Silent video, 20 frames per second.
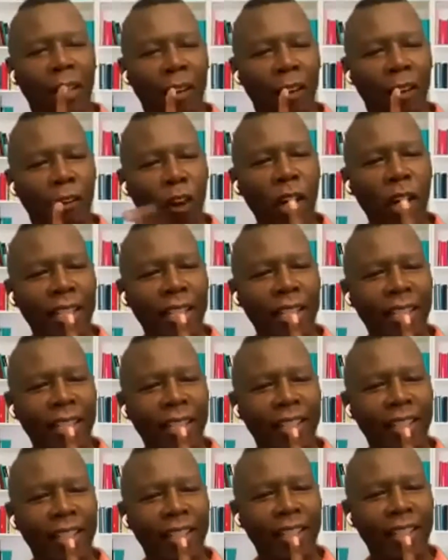
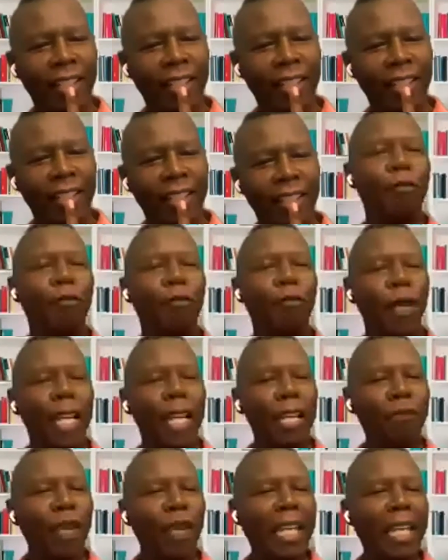Voice is the money
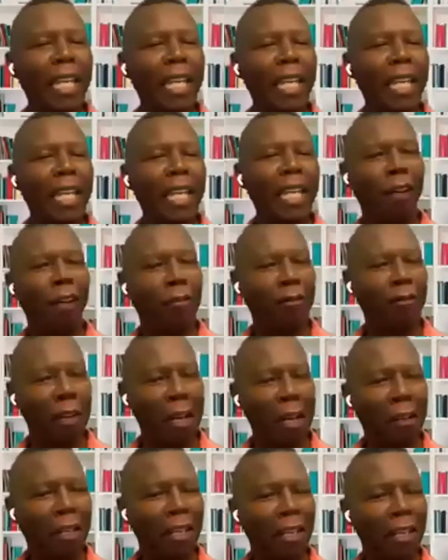maker, my
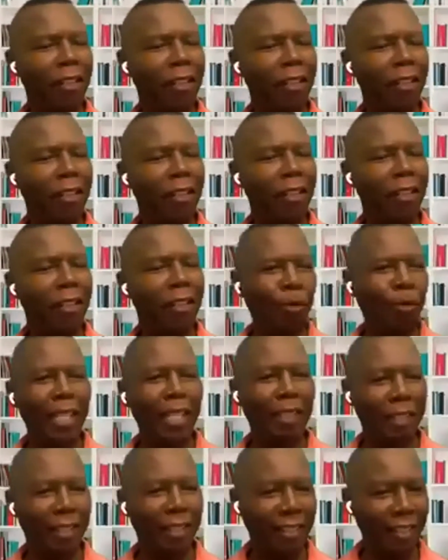friend. Can you say that,
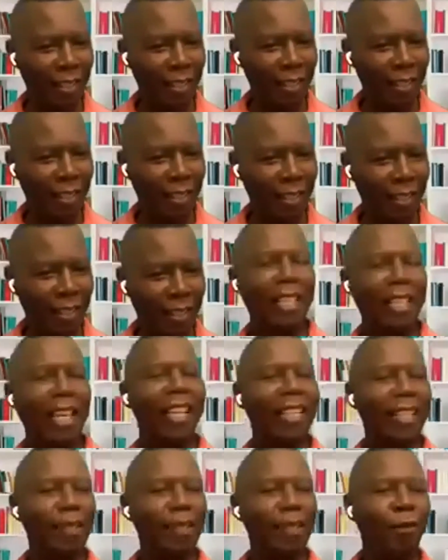please? The more you
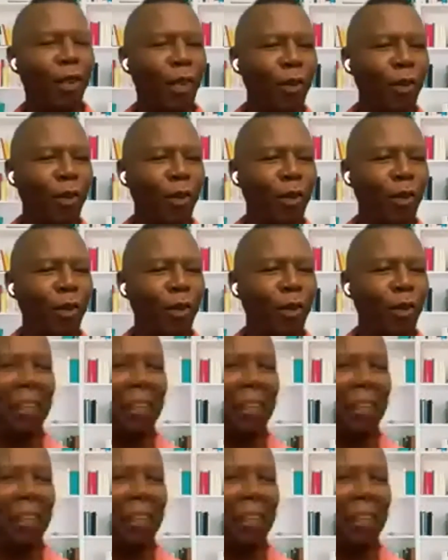say it, the more it works.